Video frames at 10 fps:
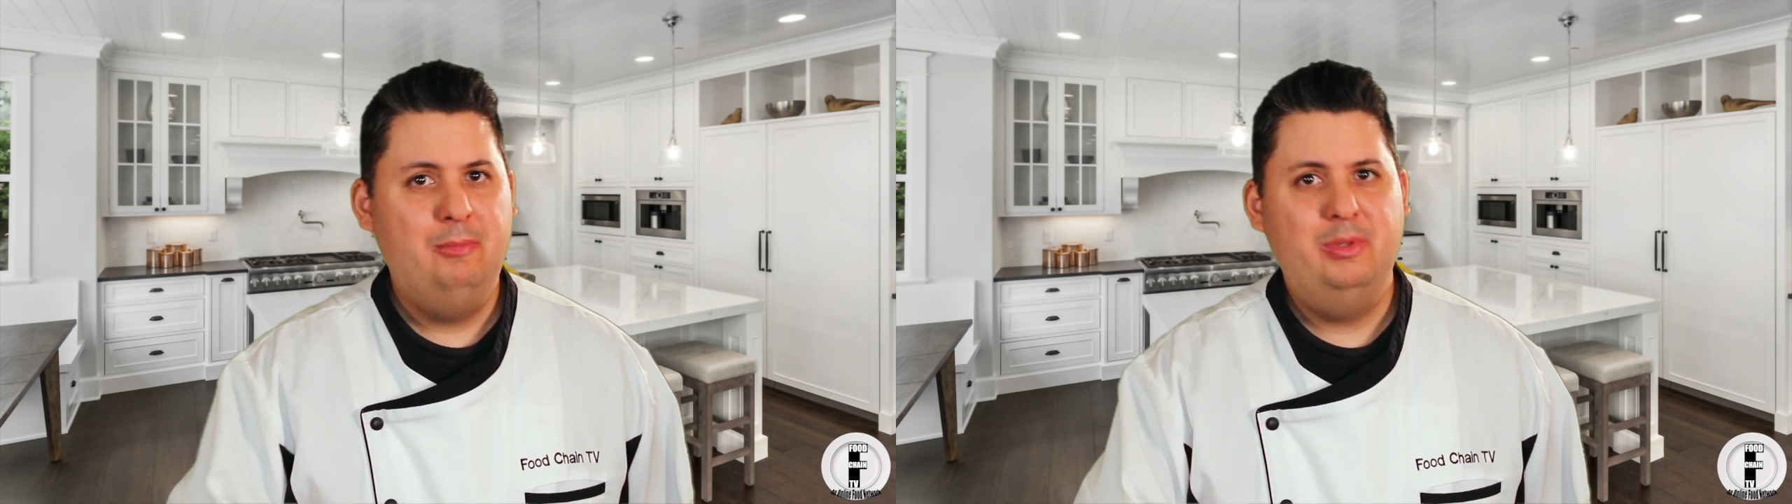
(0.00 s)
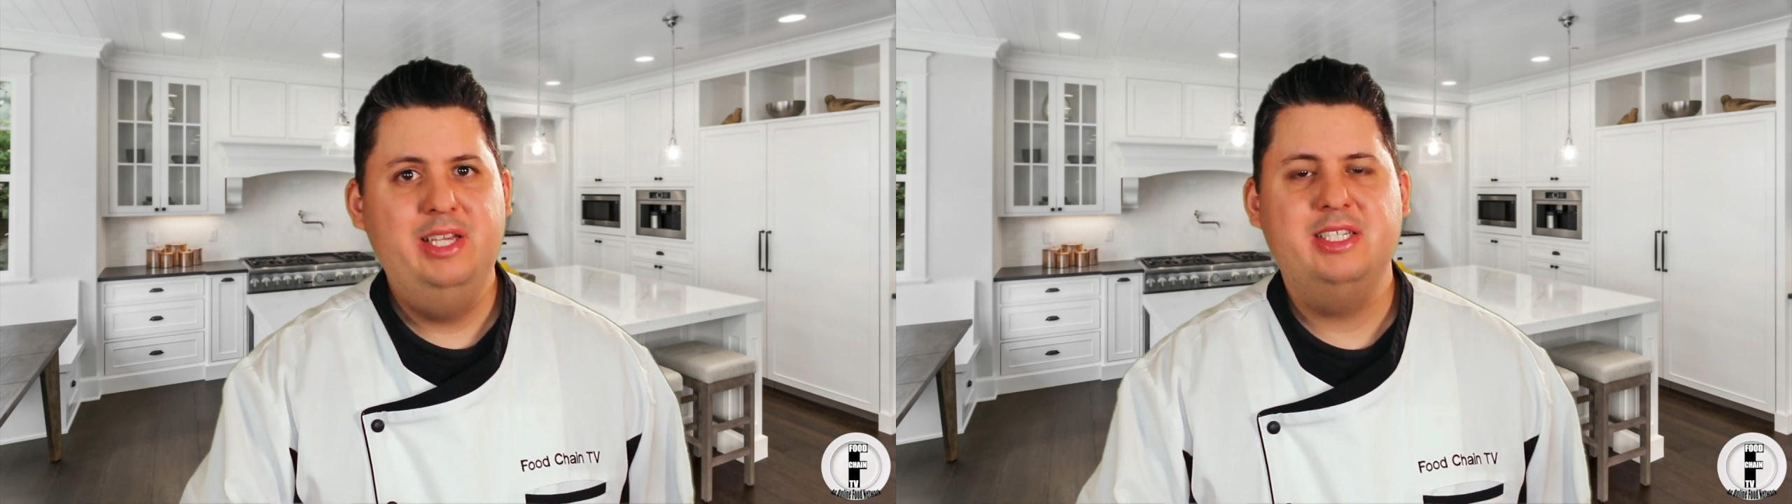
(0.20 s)

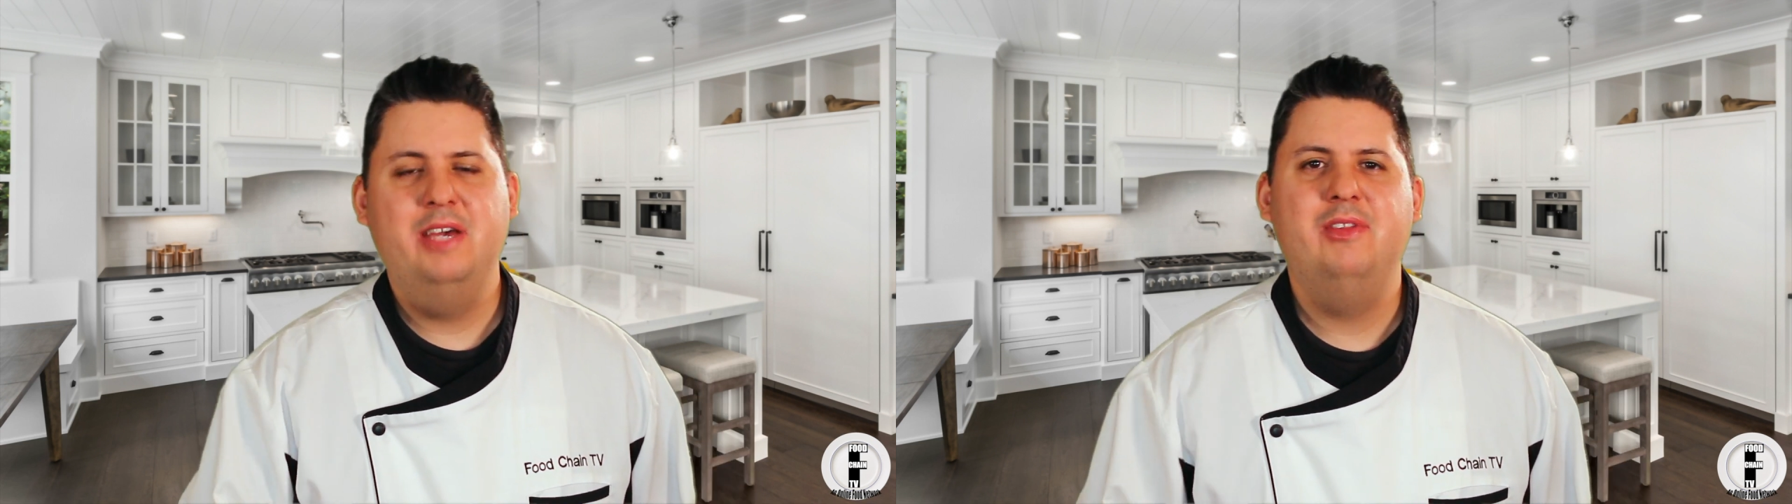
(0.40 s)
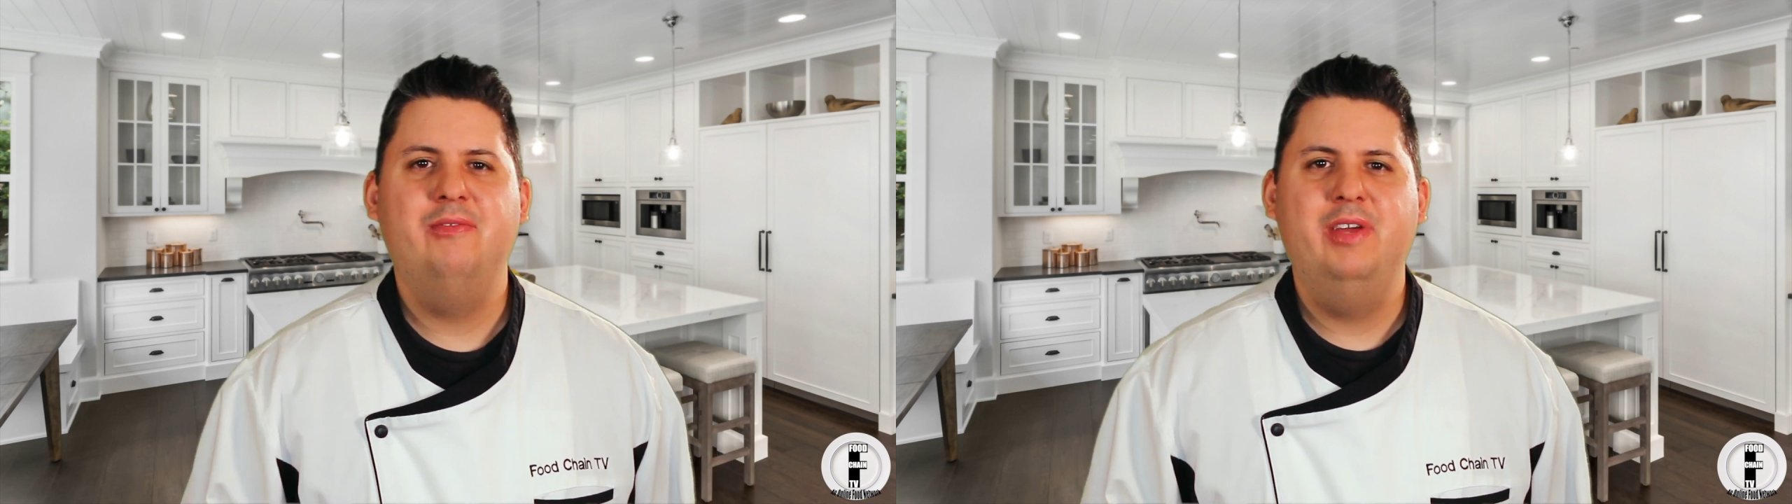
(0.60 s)
please
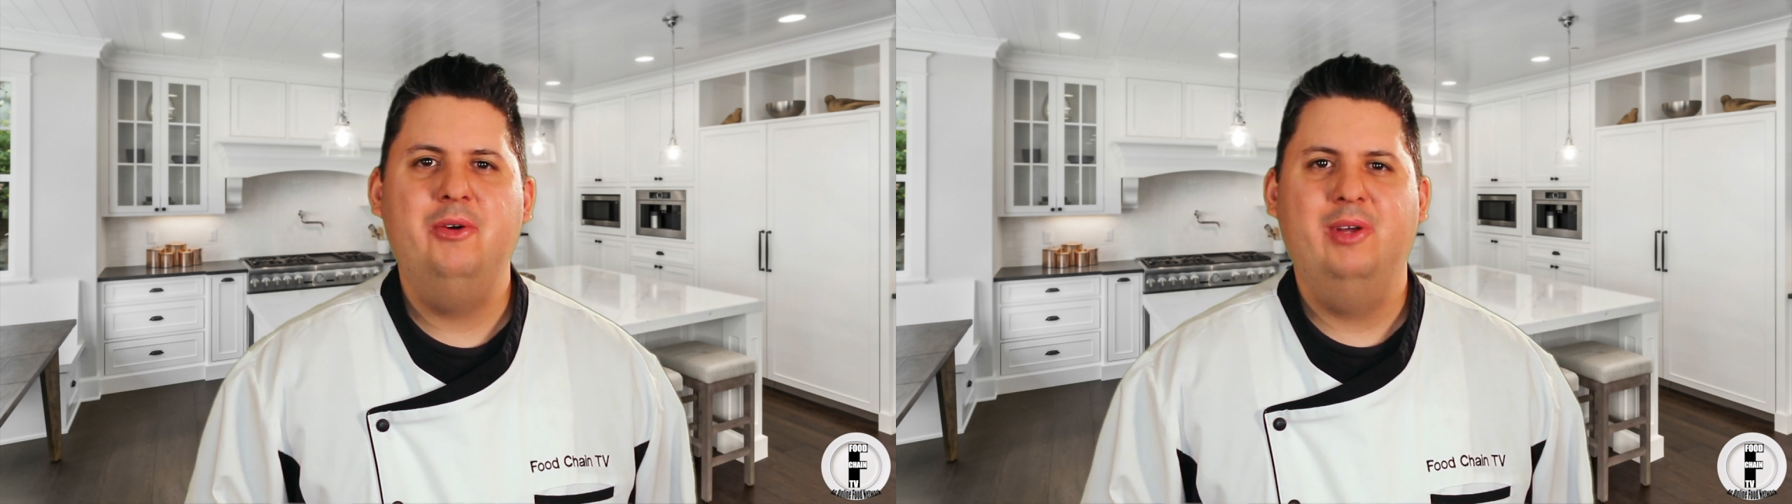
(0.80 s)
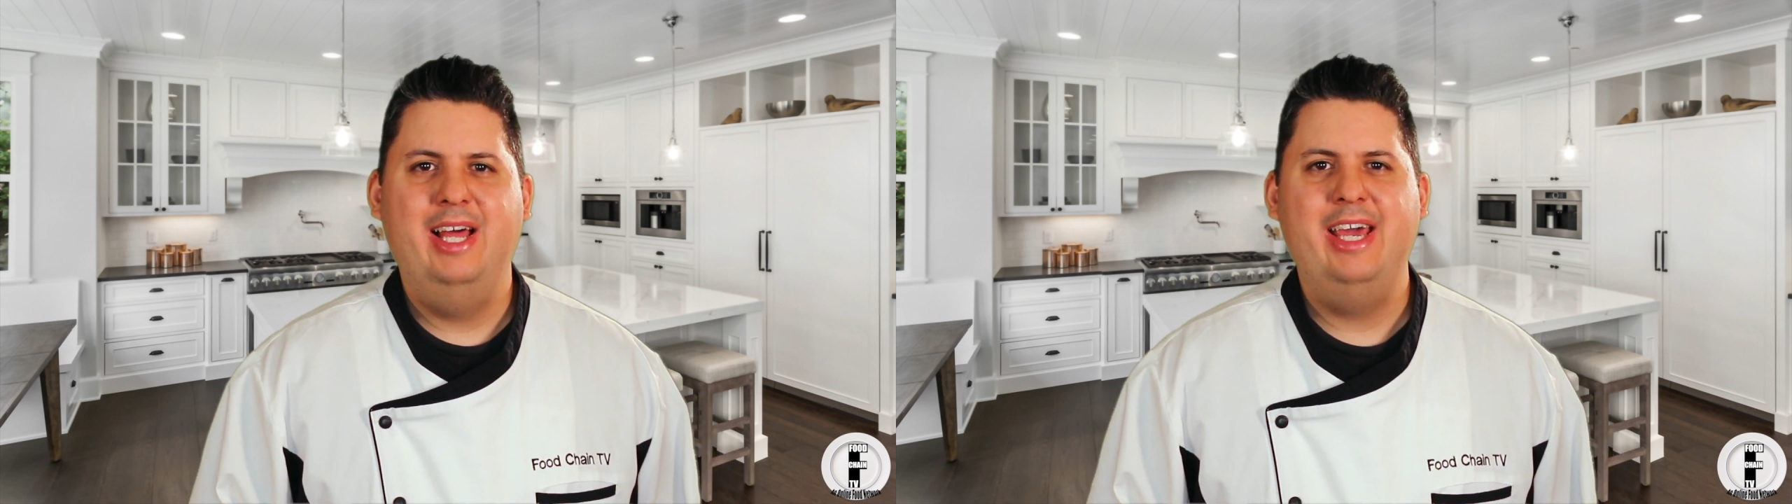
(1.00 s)
give the
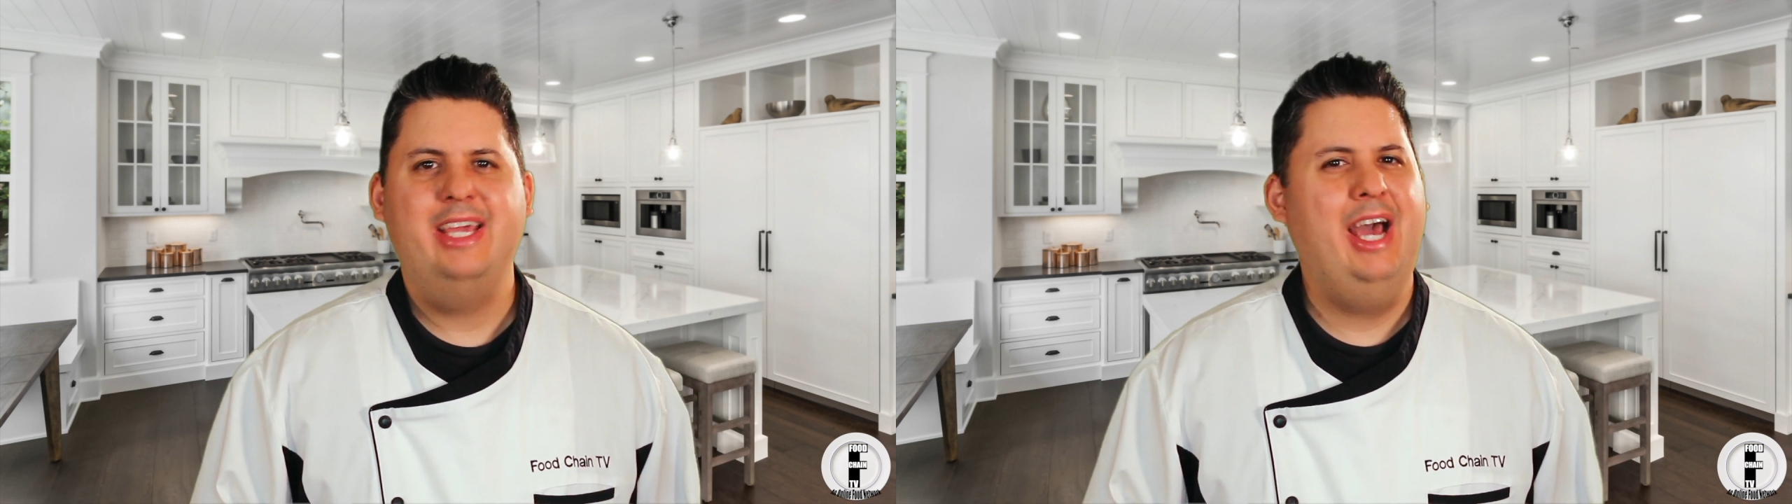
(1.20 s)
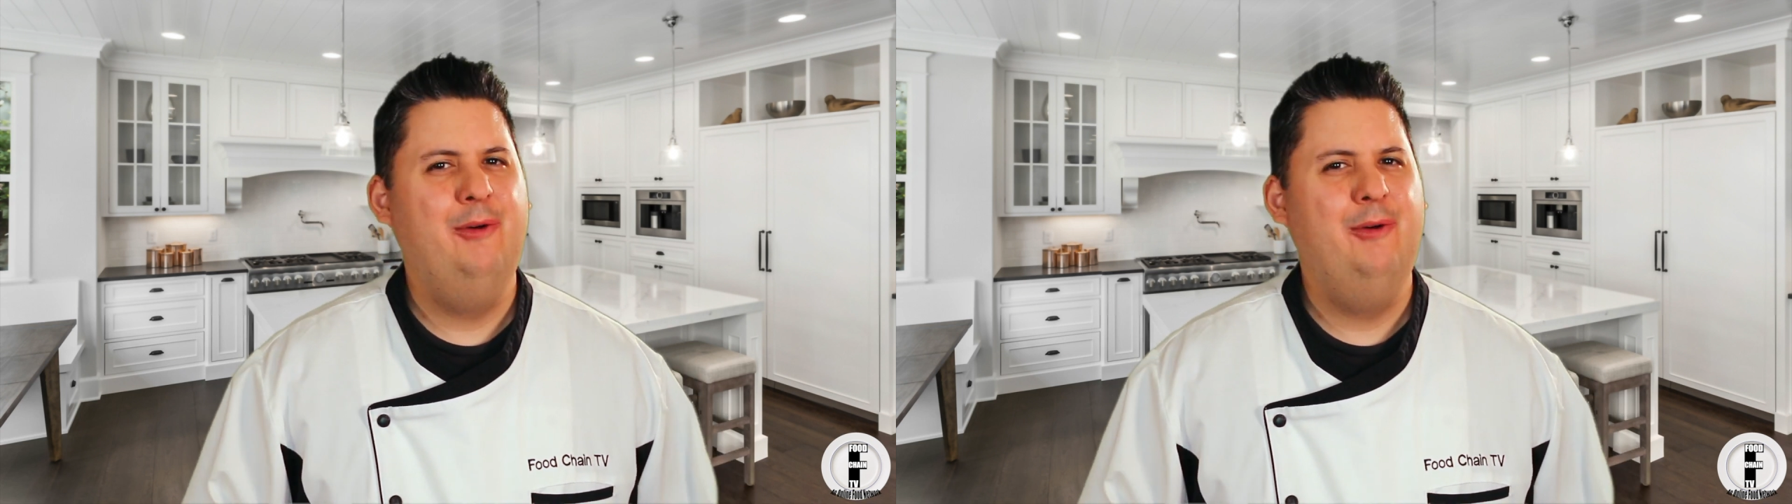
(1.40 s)
video a like.